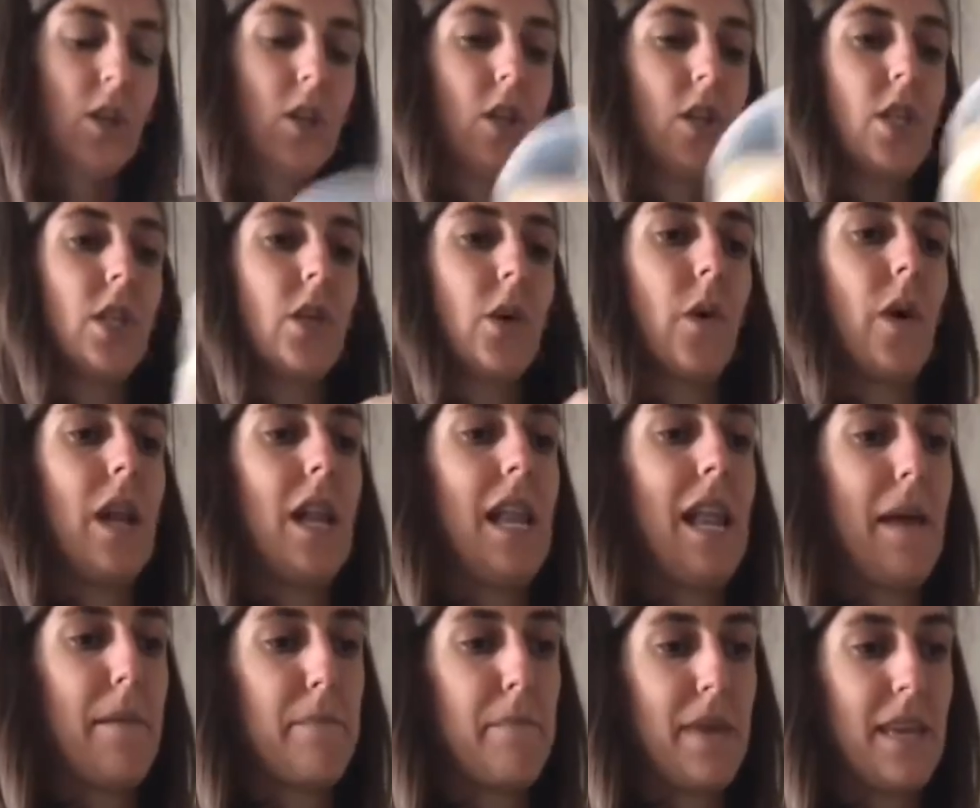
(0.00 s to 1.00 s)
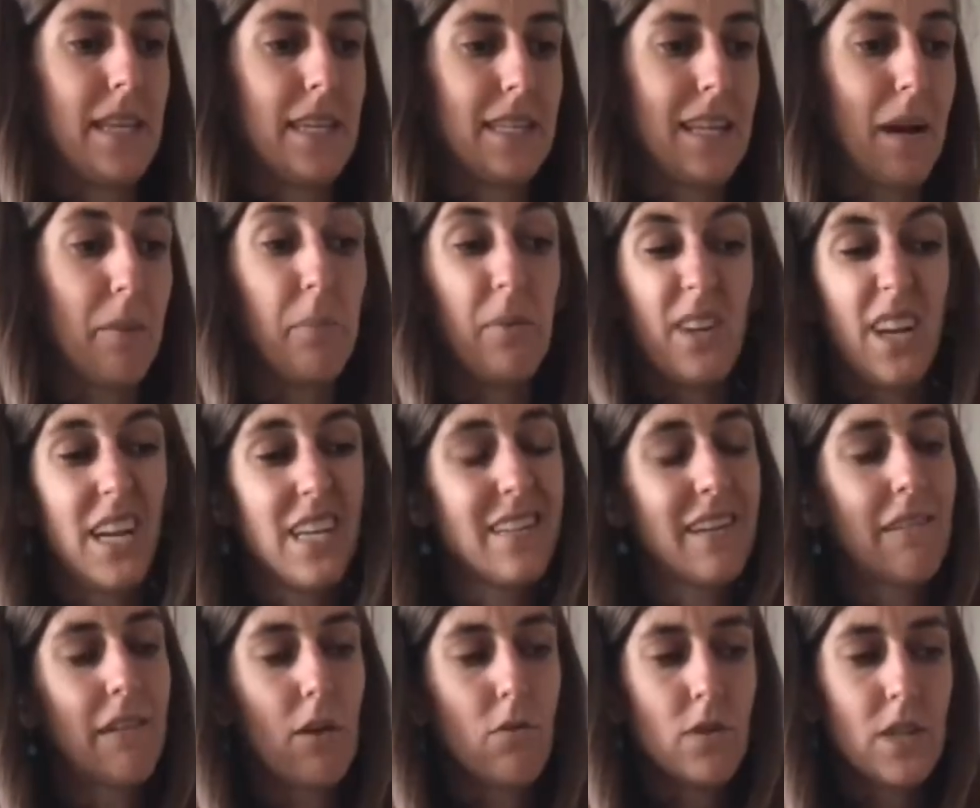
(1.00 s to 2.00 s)
So let me start putting, it's
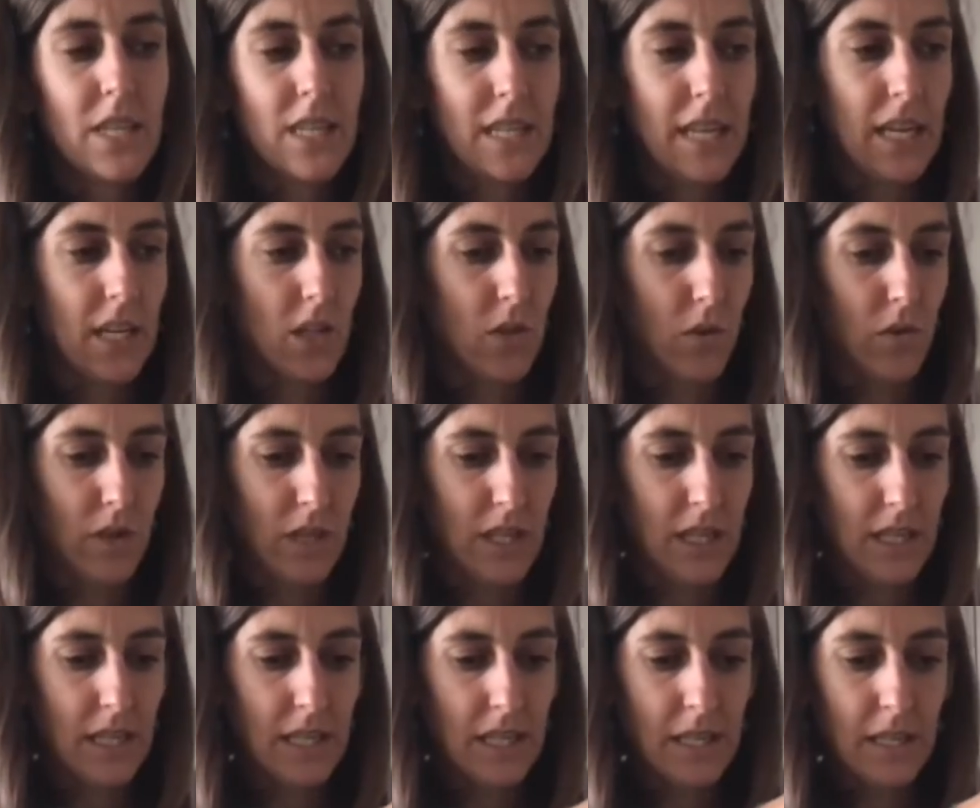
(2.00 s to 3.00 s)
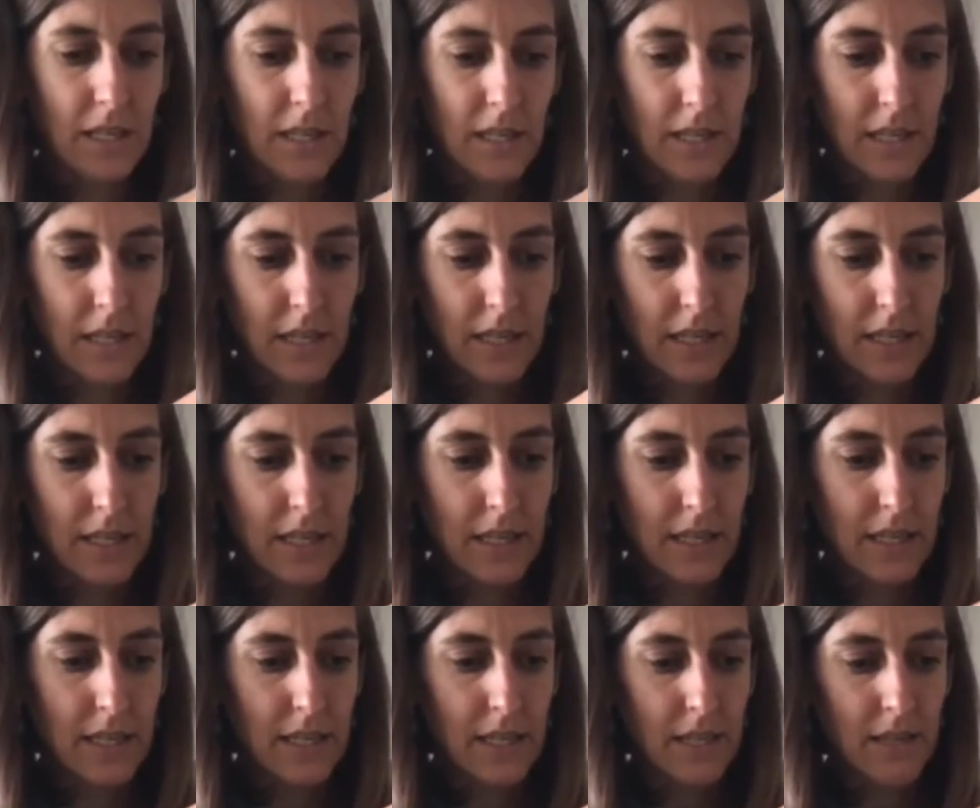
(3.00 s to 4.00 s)
around 6 oranges,
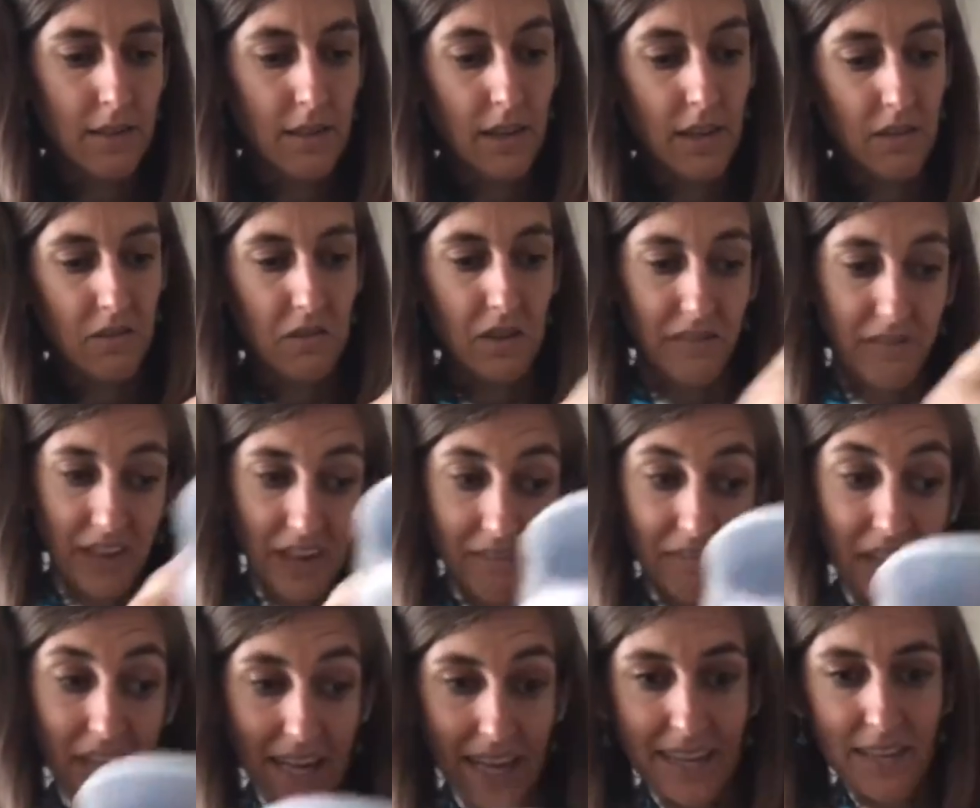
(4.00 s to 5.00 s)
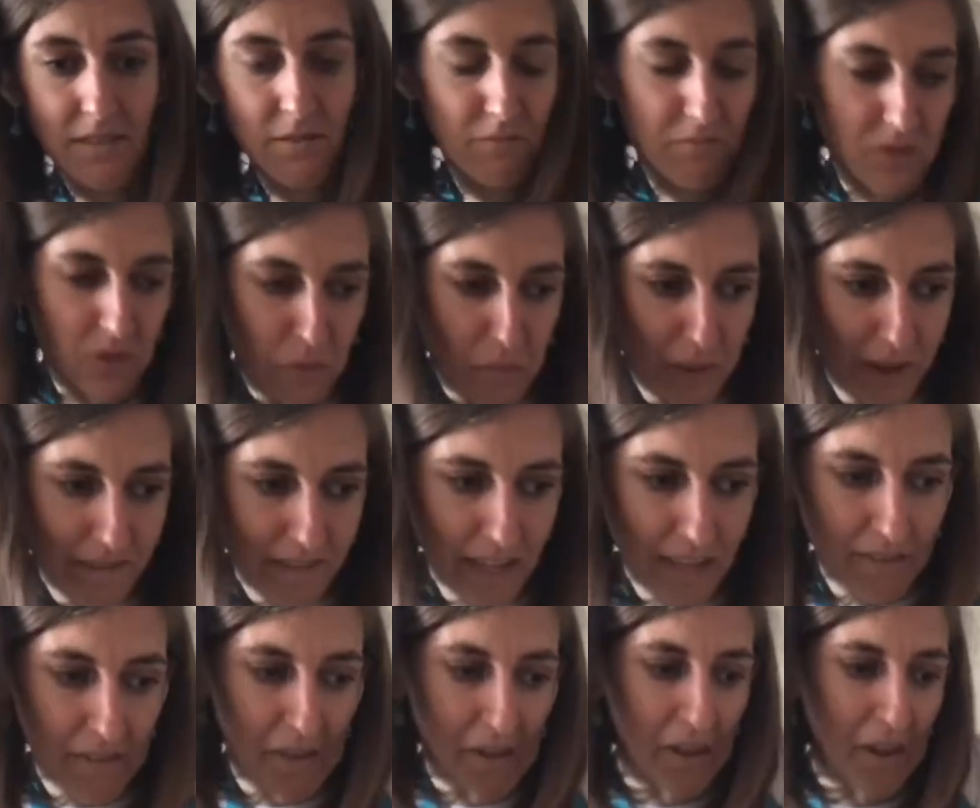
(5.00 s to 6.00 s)
even a bit less, so maybe
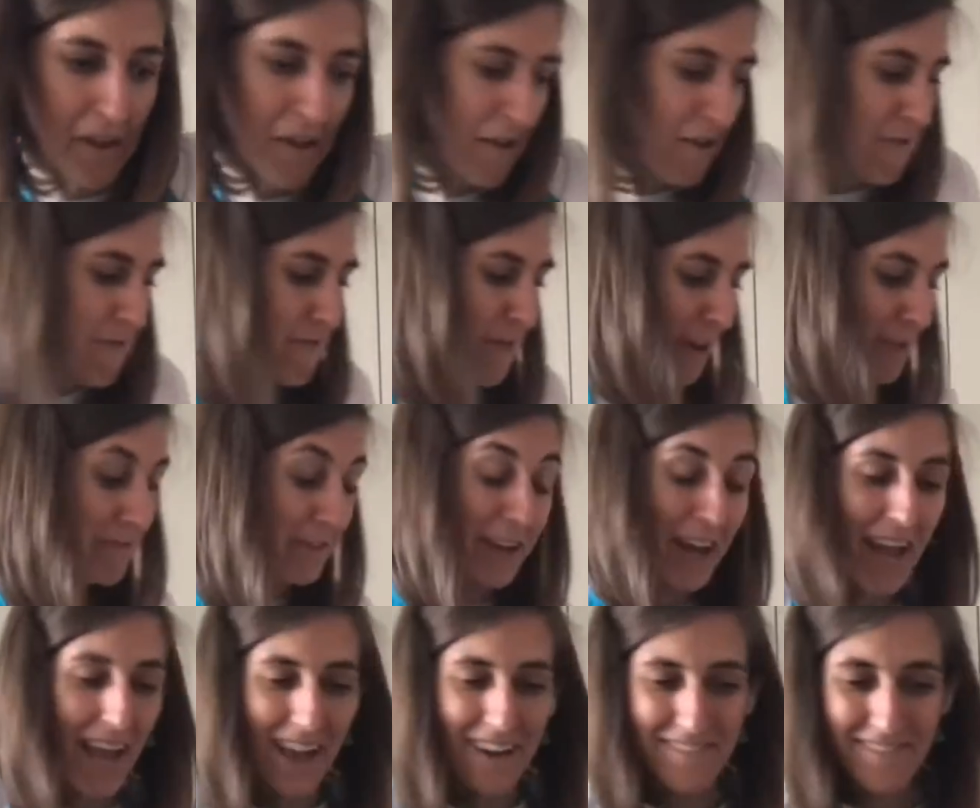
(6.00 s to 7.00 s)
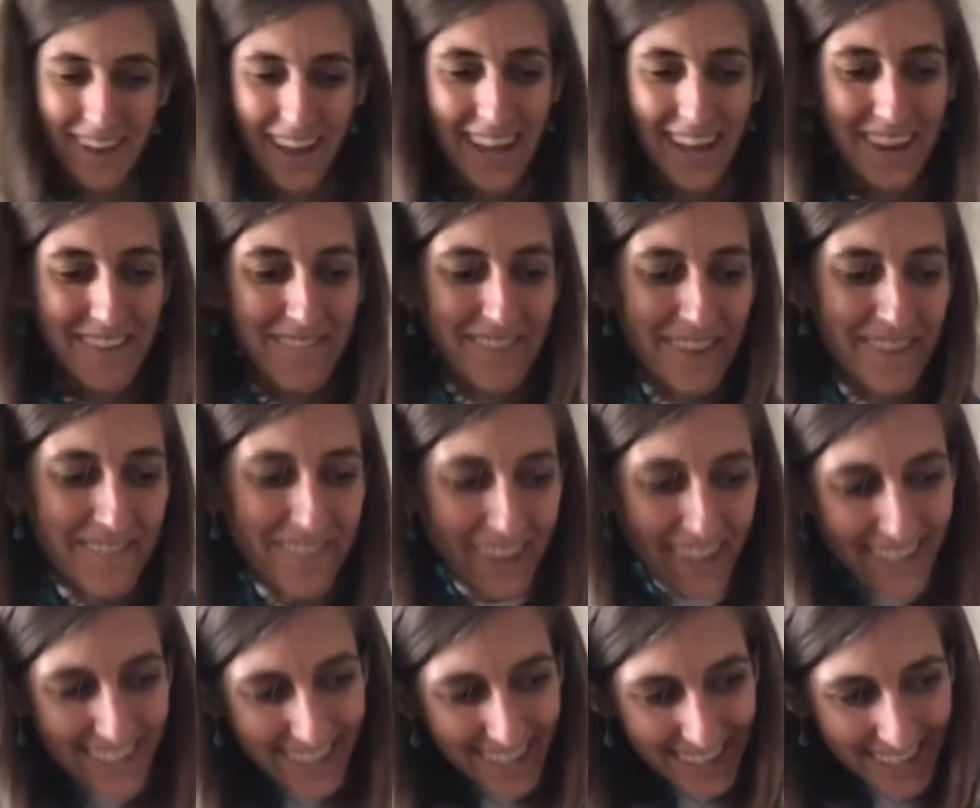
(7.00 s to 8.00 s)
5.5. I have 5
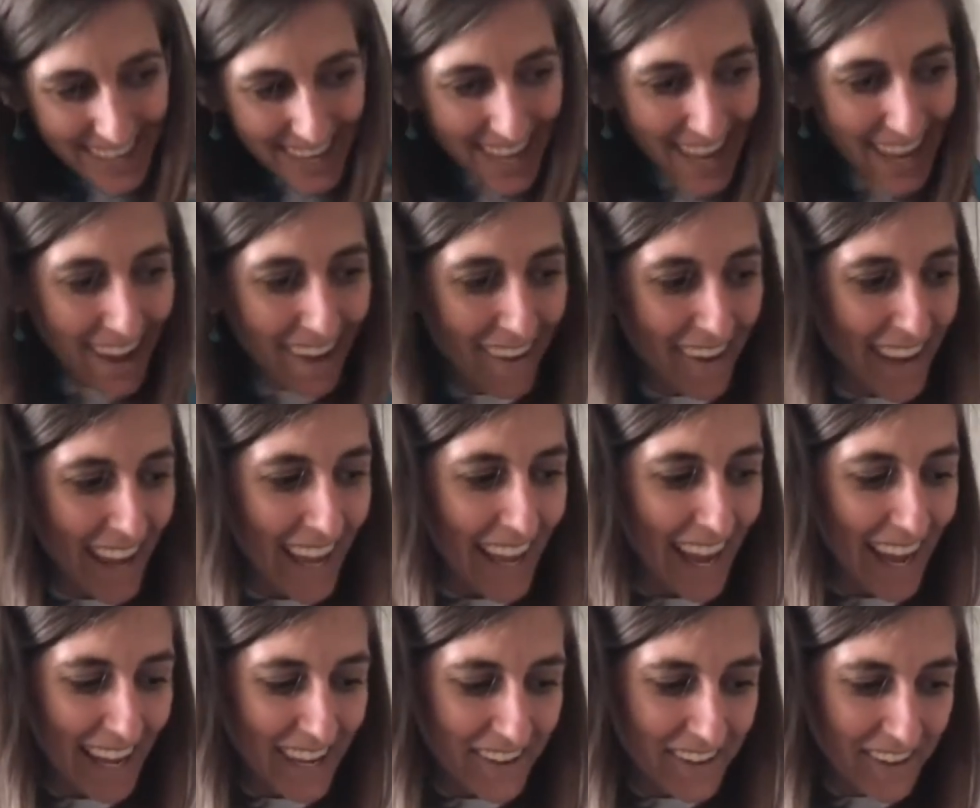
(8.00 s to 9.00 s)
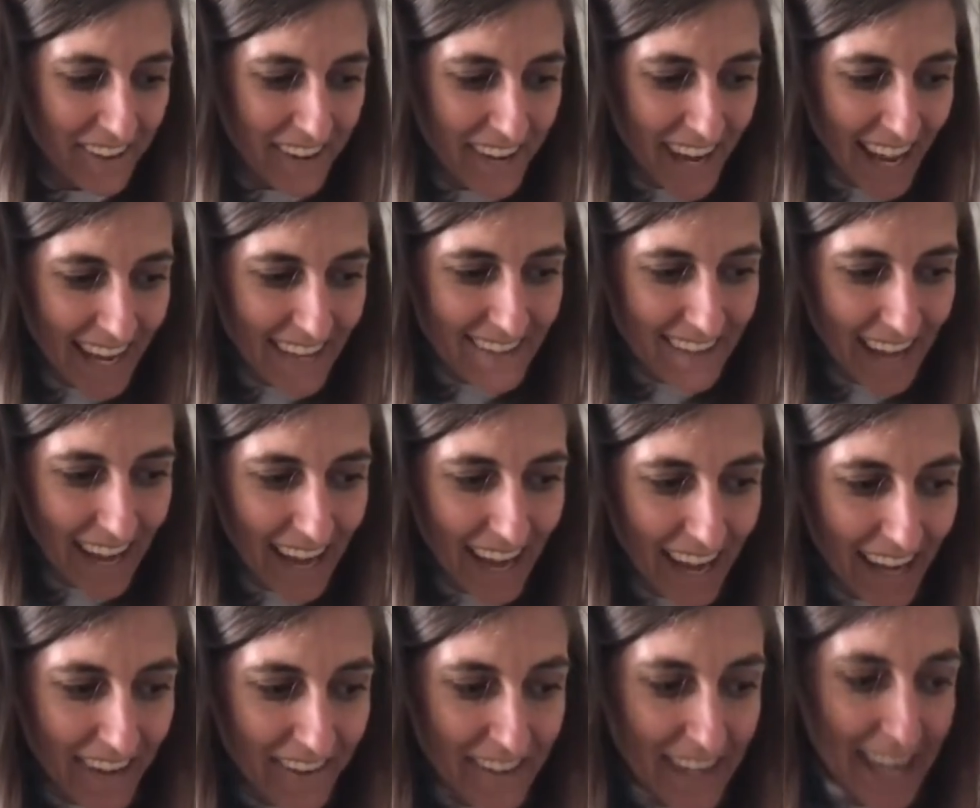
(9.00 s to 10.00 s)
maybe. Okay, I go next.
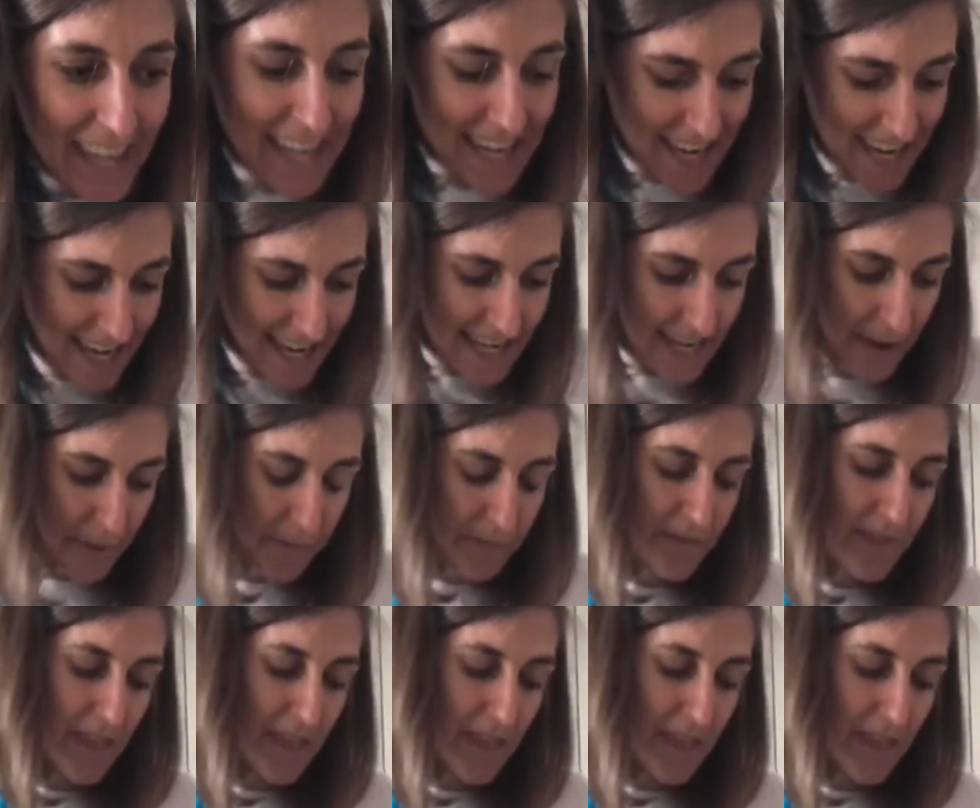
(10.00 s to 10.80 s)
I'm going to need the